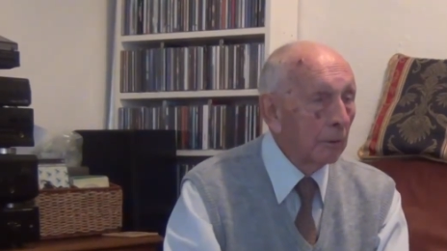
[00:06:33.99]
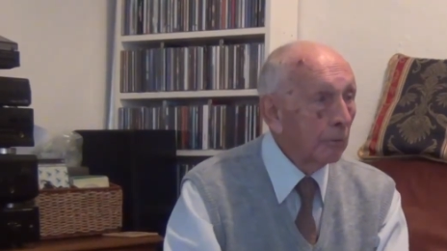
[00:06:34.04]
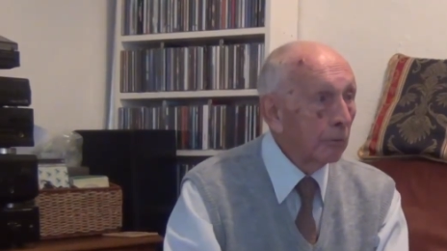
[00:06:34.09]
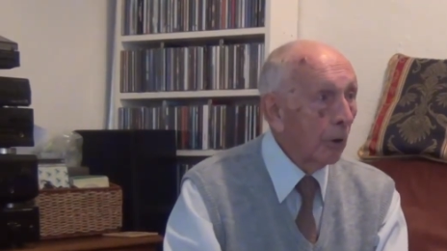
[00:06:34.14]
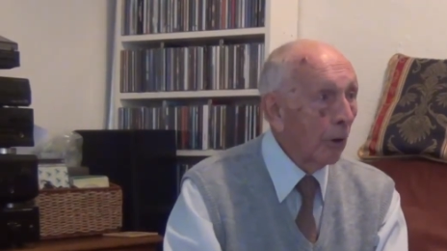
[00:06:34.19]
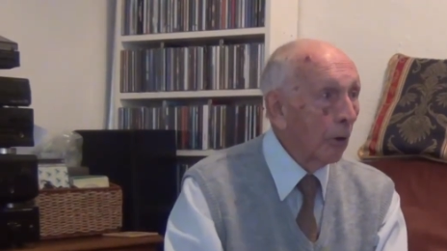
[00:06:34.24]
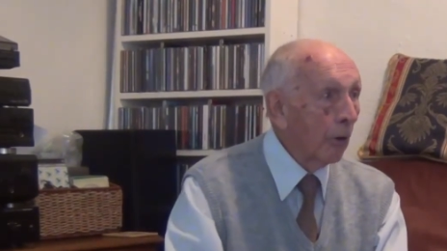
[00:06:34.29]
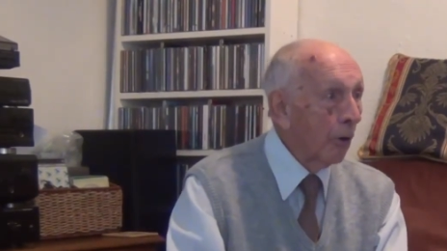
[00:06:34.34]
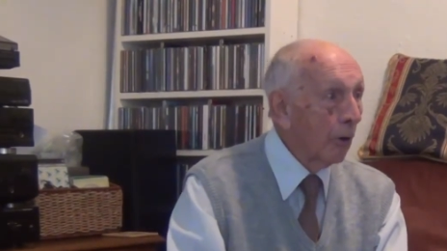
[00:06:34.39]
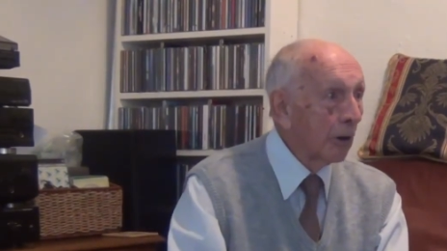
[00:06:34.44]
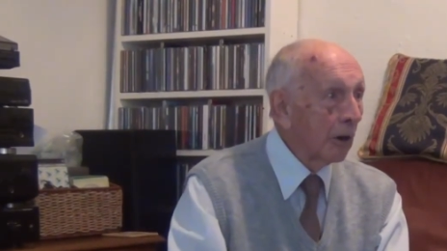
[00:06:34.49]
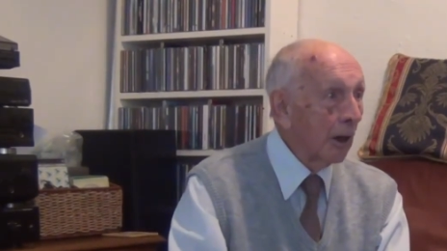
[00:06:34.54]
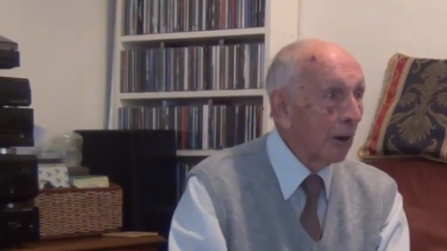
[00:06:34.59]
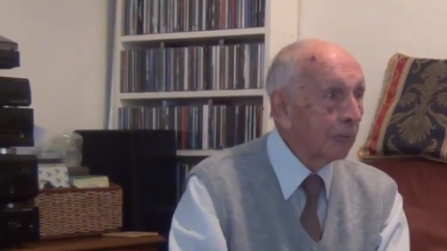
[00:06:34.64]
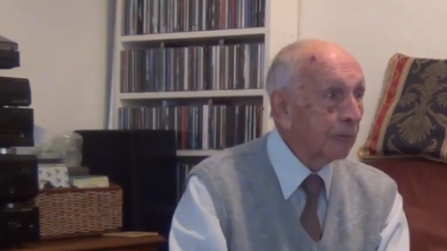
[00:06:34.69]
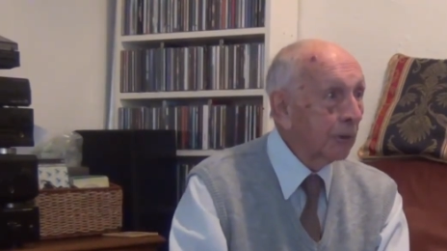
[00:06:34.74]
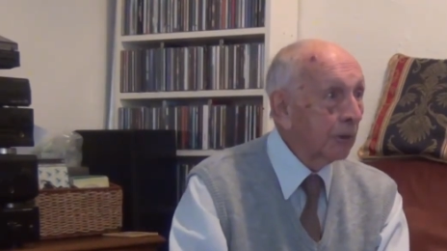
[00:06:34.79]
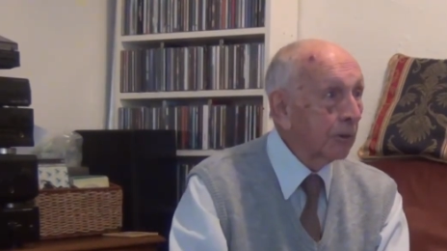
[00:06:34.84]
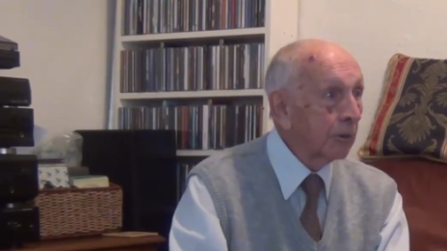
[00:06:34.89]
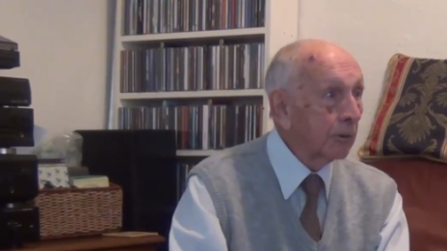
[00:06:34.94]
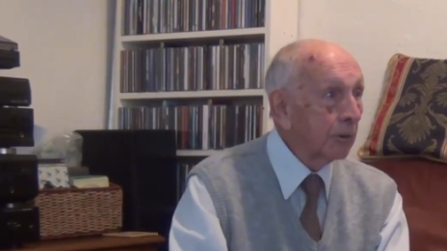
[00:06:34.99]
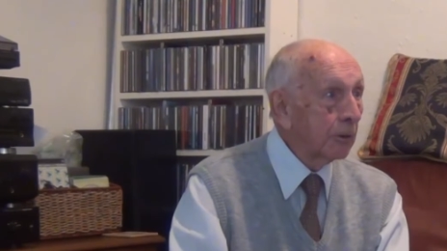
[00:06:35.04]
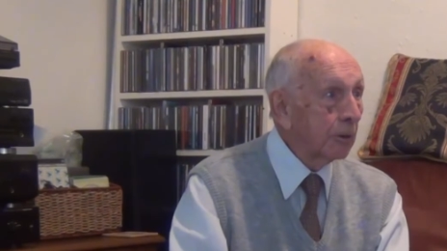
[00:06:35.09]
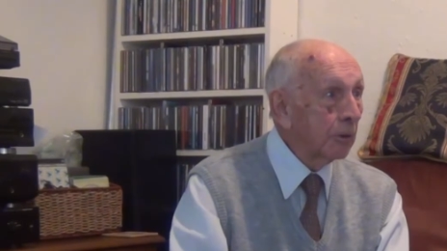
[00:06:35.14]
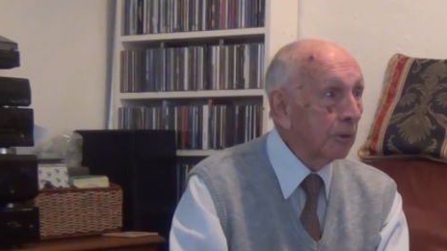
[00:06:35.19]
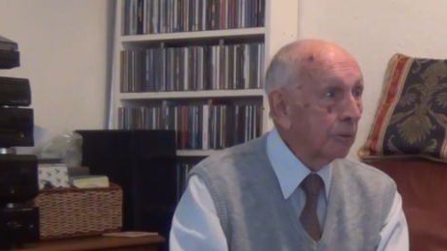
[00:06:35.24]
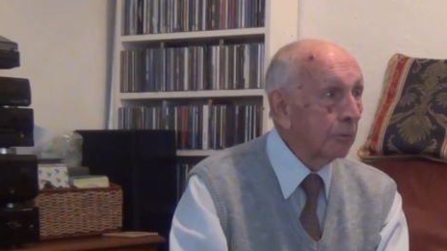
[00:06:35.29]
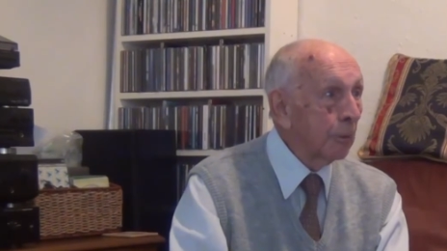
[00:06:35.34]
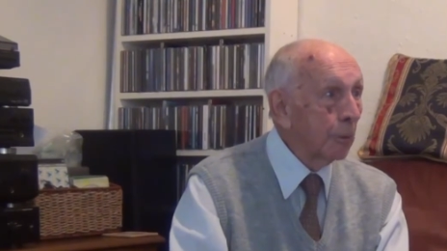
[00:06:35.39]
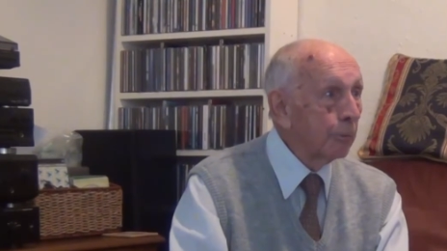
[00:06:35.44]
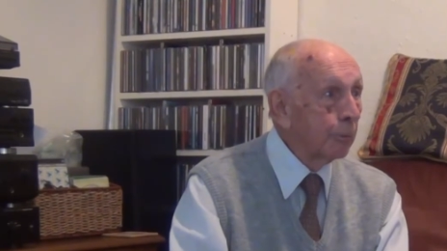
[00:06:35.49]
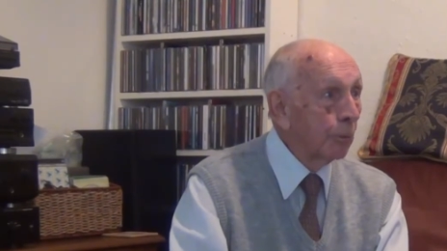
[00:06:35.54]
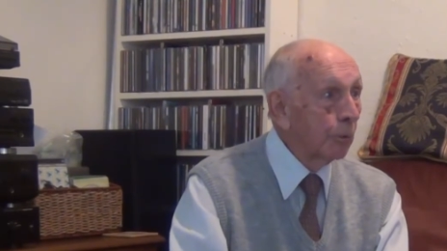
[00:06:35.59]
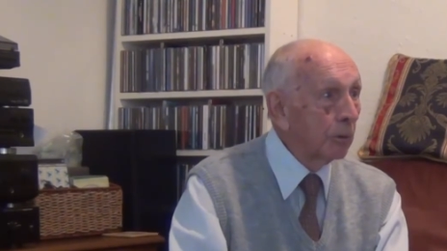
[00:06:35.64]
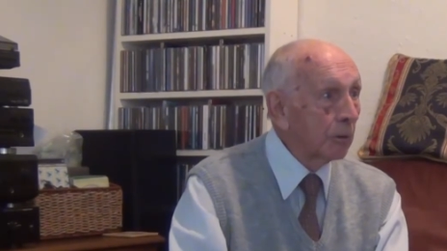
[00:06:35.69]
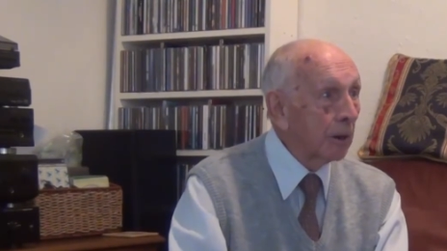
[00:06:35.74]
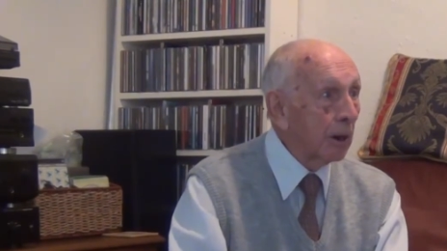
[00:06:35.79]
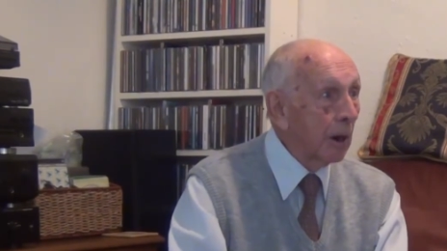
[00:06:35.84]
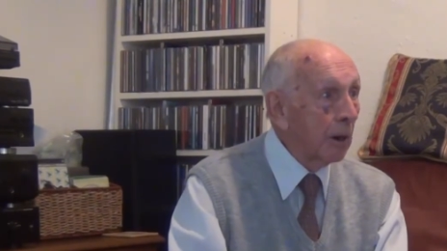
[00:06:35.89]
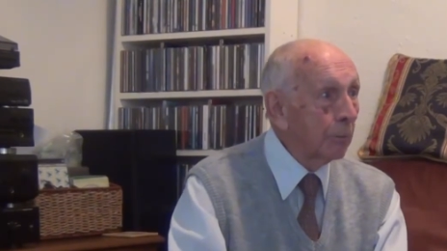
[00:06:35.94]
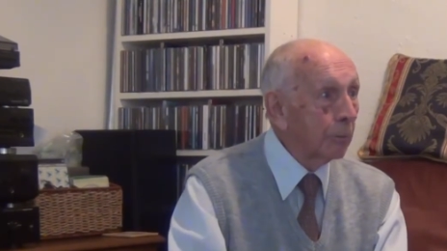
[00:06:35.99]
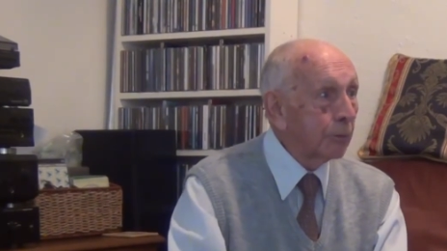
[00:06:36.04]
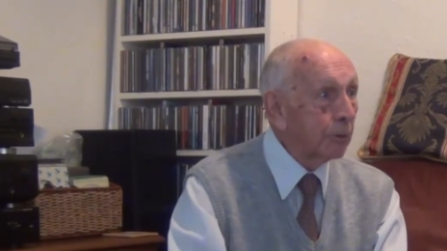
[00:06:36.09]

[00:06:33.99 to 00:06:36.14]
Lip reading: not long after the report came